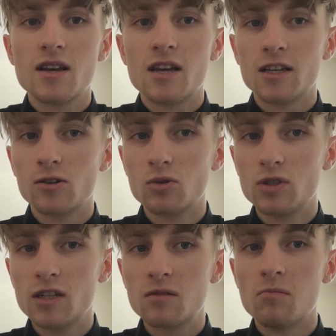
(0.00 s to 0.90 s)

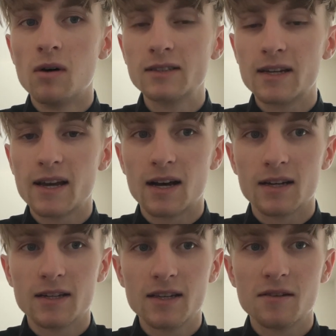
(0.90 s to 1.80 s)
including
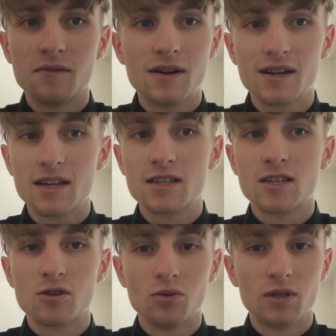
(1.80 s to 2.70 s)
Badhiani, were
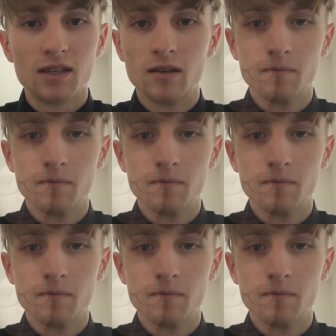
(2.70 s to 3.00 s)
executed.